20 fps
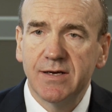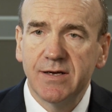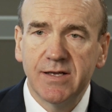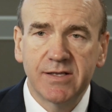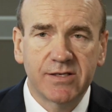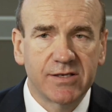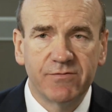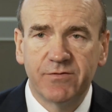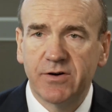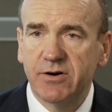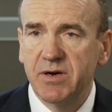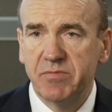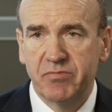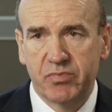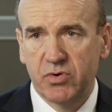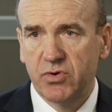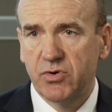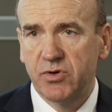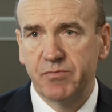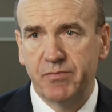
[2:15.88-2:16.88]
It's a very
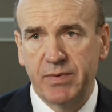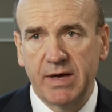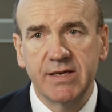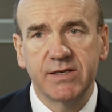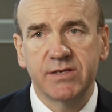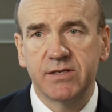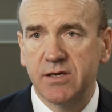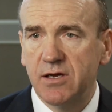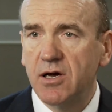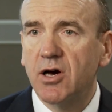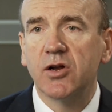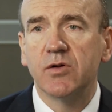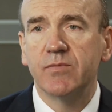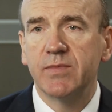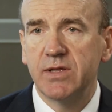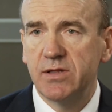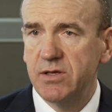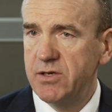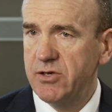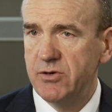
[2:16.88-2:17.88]
broad-based
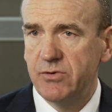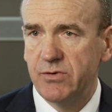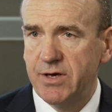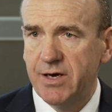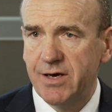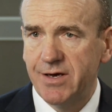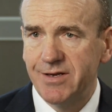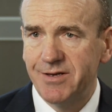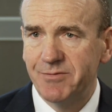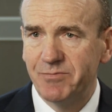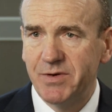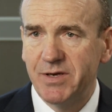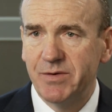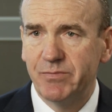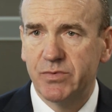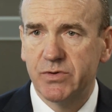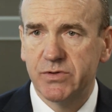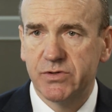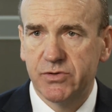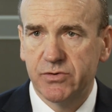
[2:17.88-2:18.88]
economy, the UK.
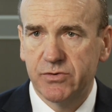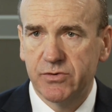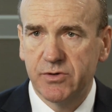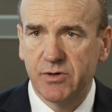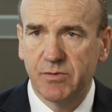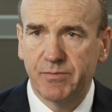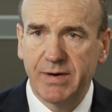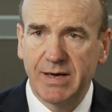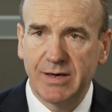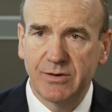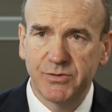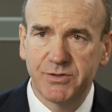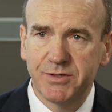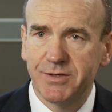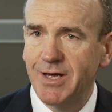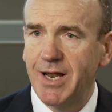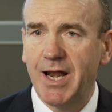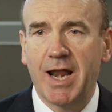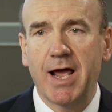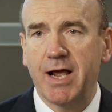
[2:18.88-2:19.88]
People talk about
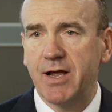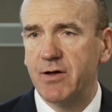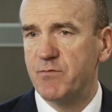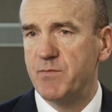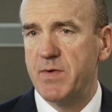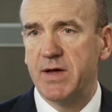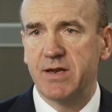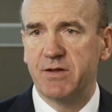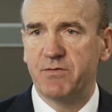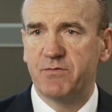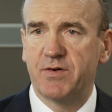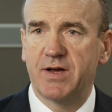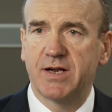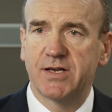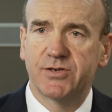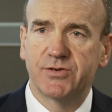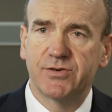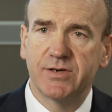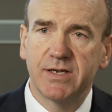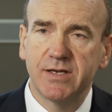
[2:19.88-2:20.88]
a lack of
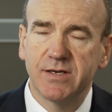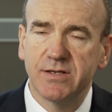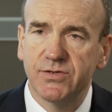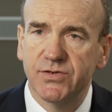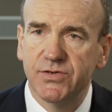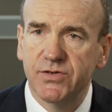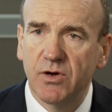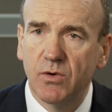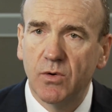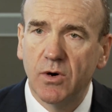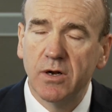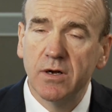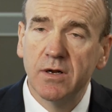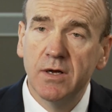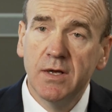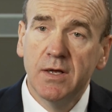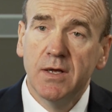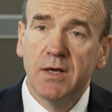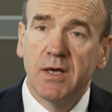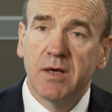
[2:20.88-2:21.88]
manufacturing and so on,
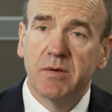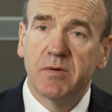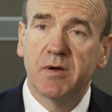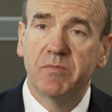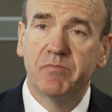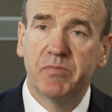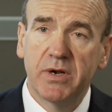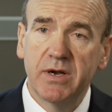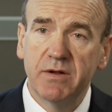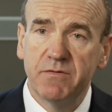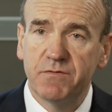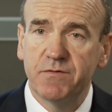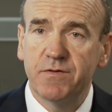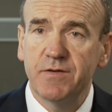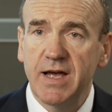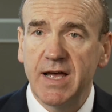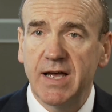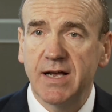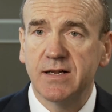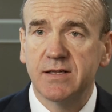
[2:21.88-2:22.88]
but in
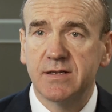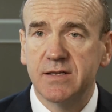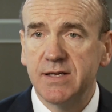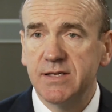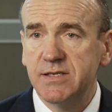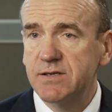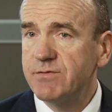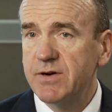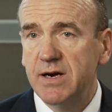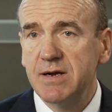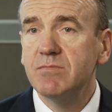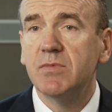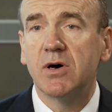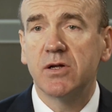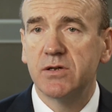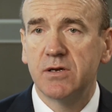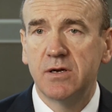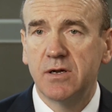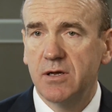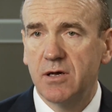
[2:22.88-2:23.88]
fact it's a very
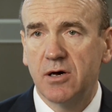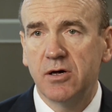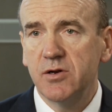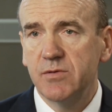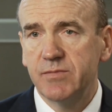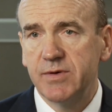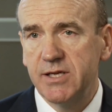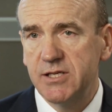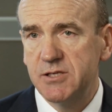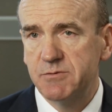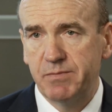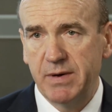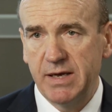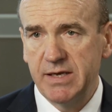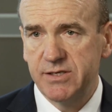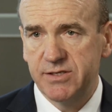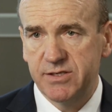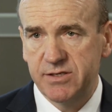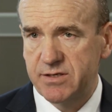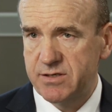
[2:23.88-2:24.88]
modern economy. It's
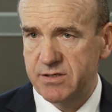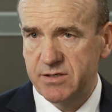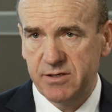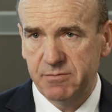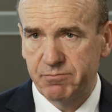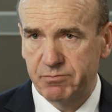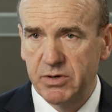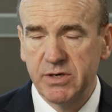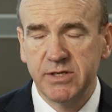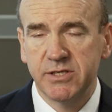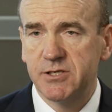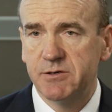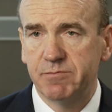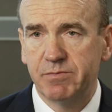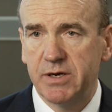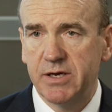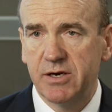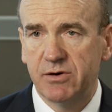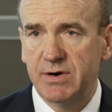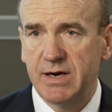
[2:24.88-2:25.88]
based
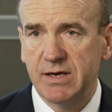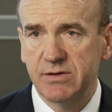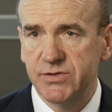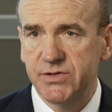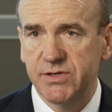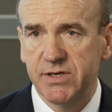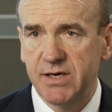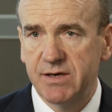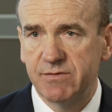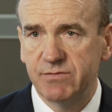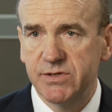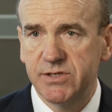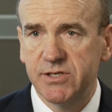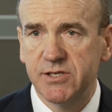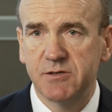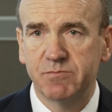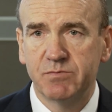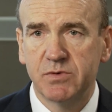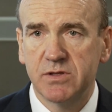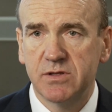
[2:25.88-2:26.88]
principally around
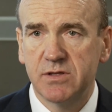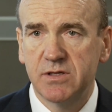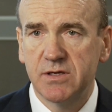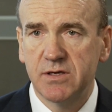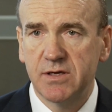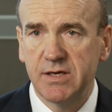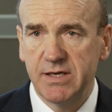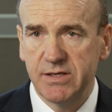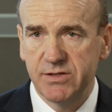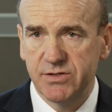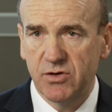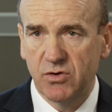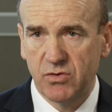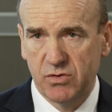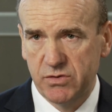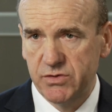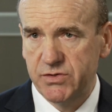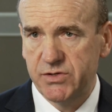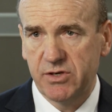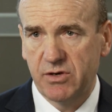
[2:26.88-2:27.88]
services, but there is
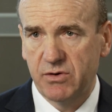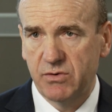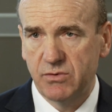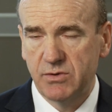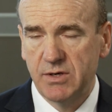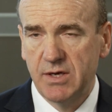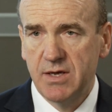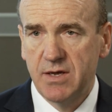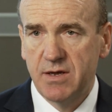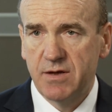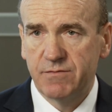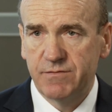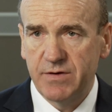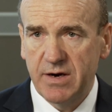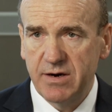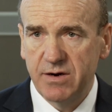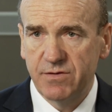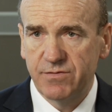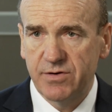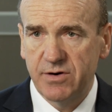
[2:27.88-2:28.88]
also
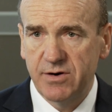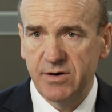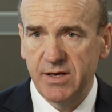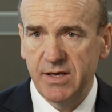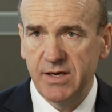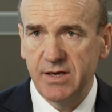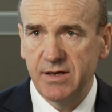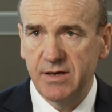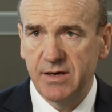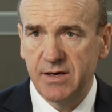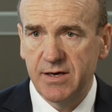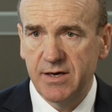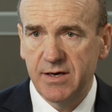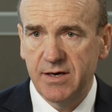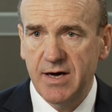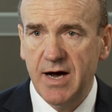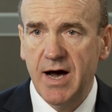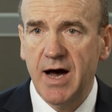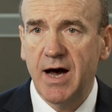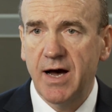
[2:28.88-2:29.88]
very
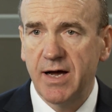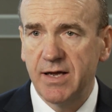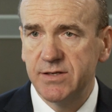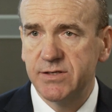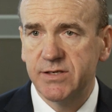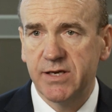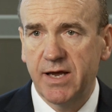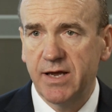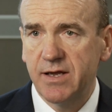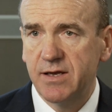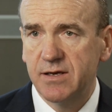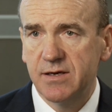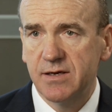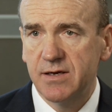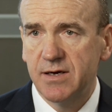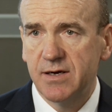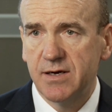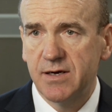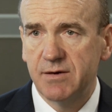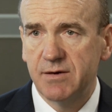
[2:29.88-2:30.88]
high-tech
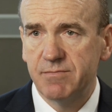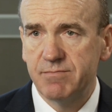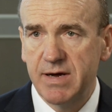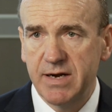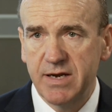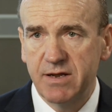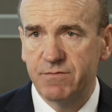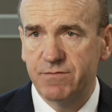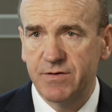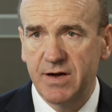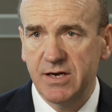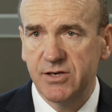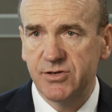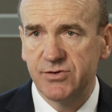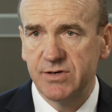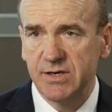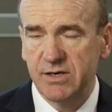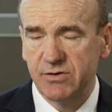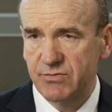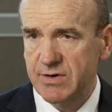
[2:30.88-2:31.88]

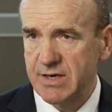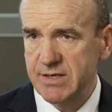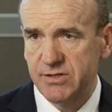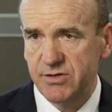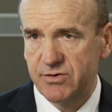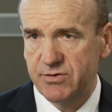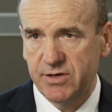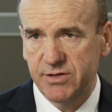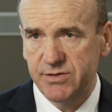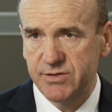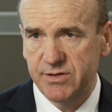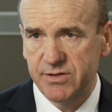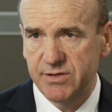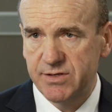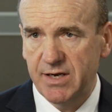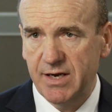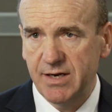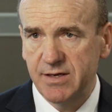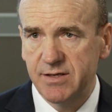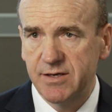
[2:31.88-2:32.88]
manufacturing right across the
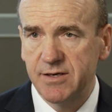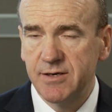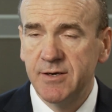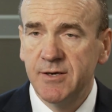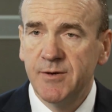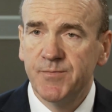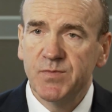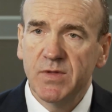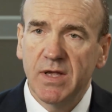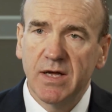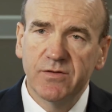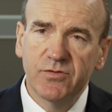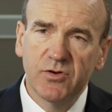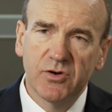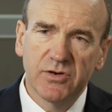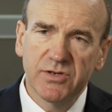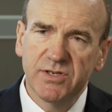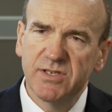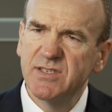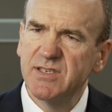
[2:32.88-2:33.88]
sector, and of
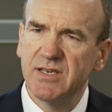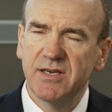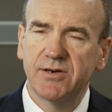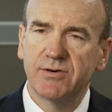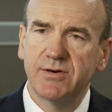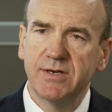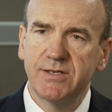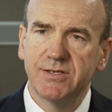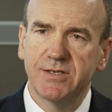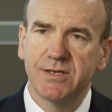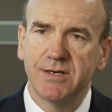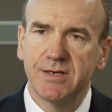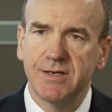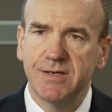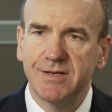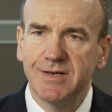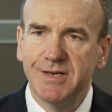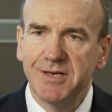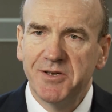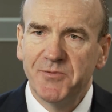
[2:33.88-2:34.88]
course it's
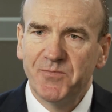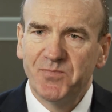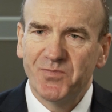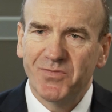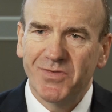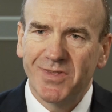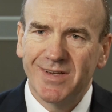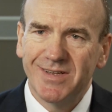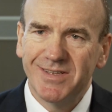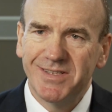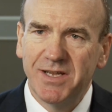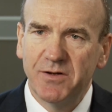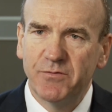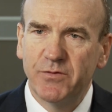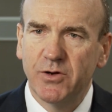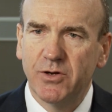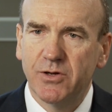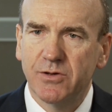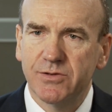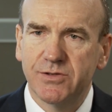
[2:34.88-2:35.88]
increasingly
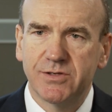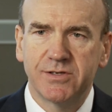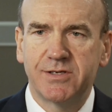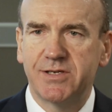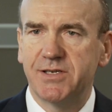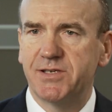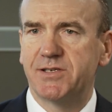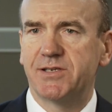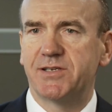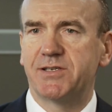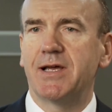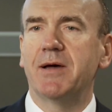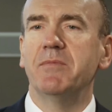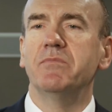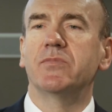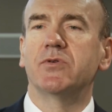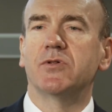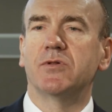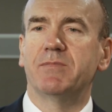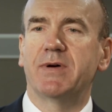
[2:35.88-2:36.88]
difficult to
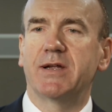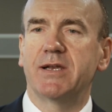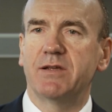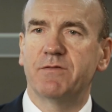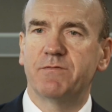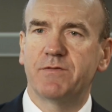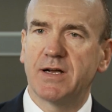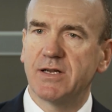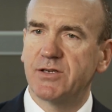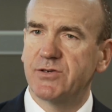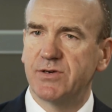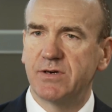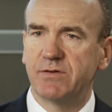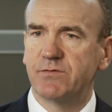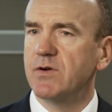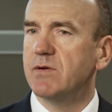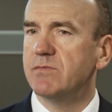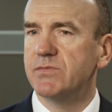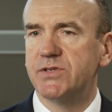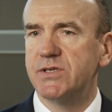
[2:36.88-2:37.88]
disassemble manufacturing
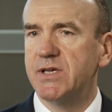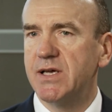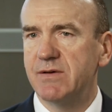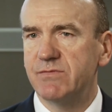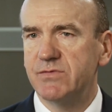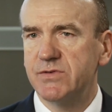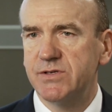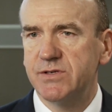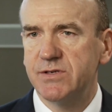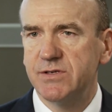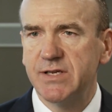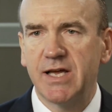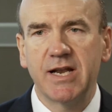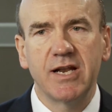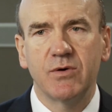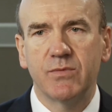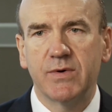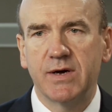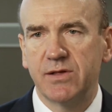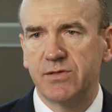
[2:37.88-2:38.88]
from services
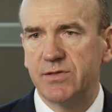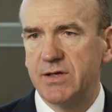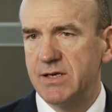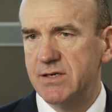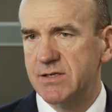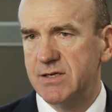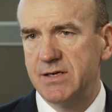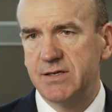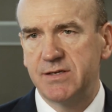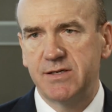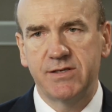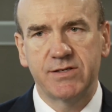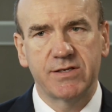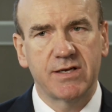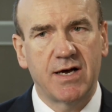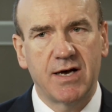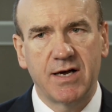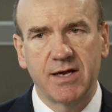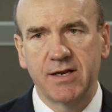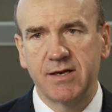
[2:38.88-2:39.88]
anyway. Things like
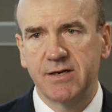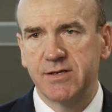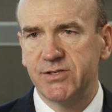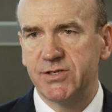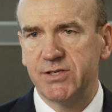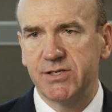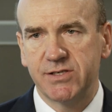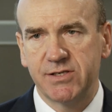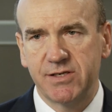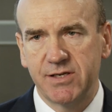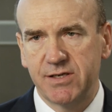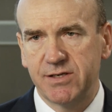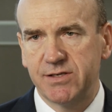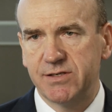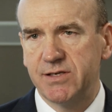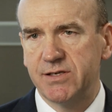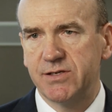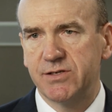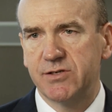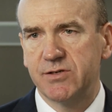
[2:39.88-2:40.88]
design, logistics,
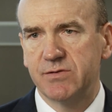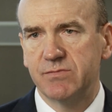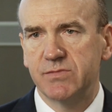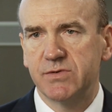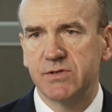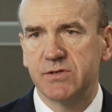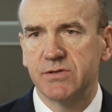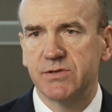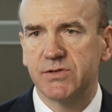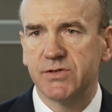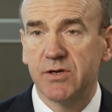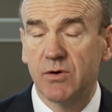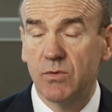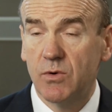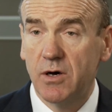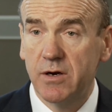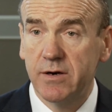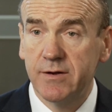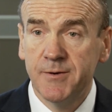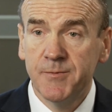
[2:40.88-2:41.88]
systems and
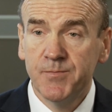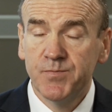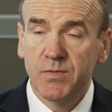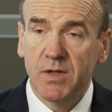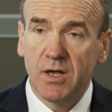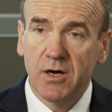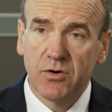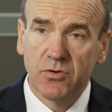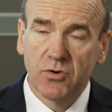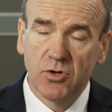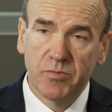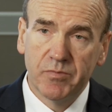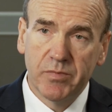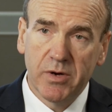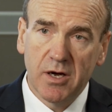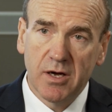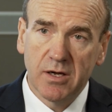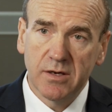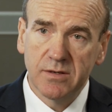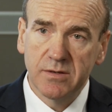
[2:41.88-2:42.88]
so on are all
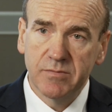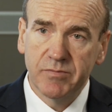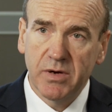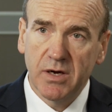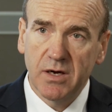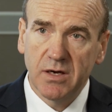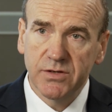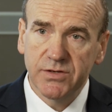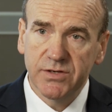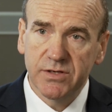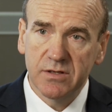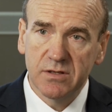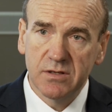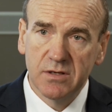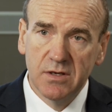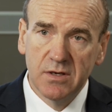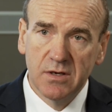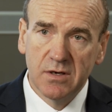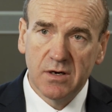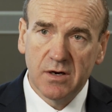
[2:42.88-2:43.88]
part and parcel
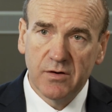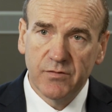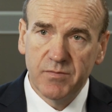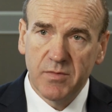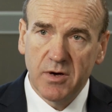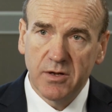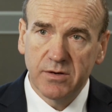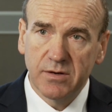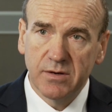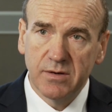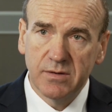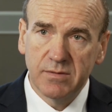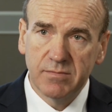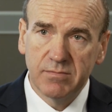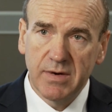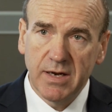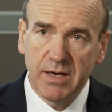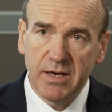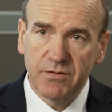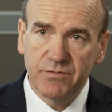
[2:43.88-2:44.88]
of modern
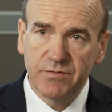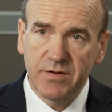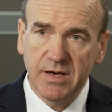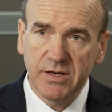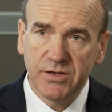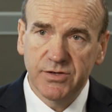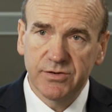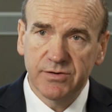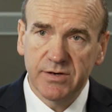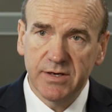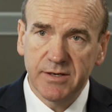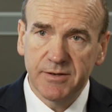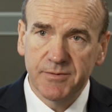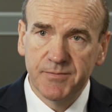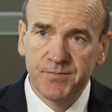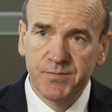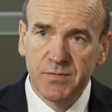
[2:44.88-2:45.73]
manufacturing.